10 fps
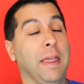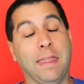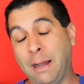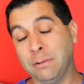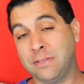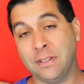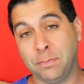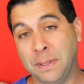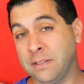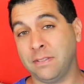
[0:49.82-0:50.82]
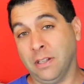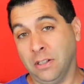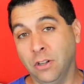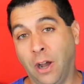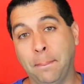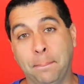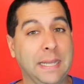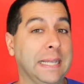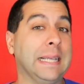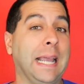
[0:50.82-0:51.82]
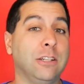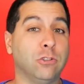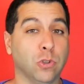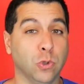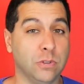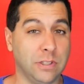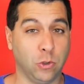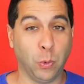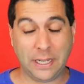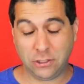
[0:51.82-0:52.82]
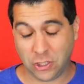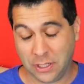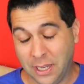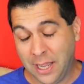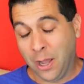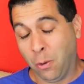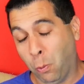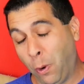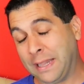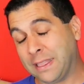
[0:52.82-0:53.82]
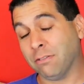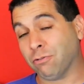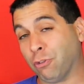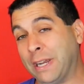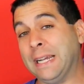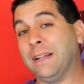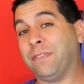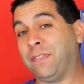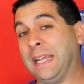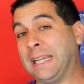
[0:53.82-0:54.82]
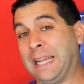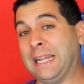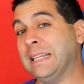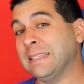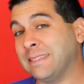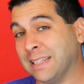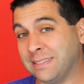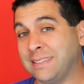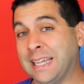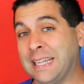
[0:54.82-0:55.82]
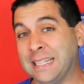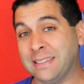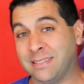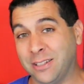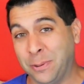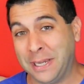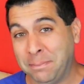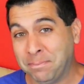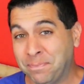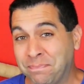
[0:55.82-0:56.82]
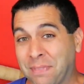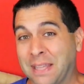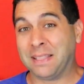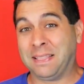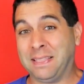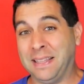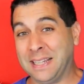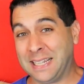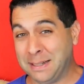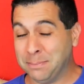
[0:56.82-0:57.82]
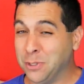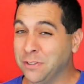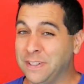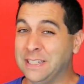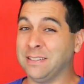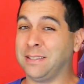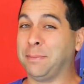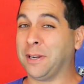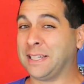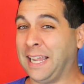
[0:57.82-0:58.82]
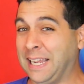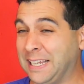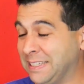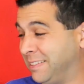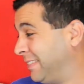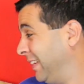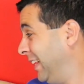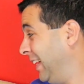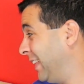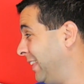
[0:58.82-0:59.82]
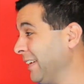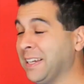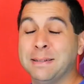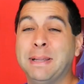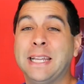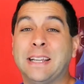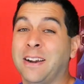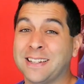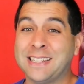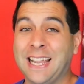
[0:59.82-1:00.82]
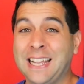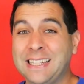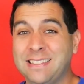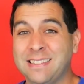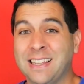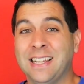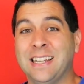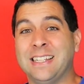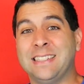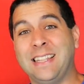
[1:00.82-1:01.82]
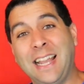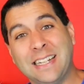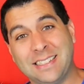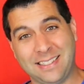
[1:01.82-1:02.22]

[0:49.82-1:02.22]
That was dismissed, not being a true situation. What the real thing is that Sega is doing? They're going to move into some arcades. They're going to make arcades data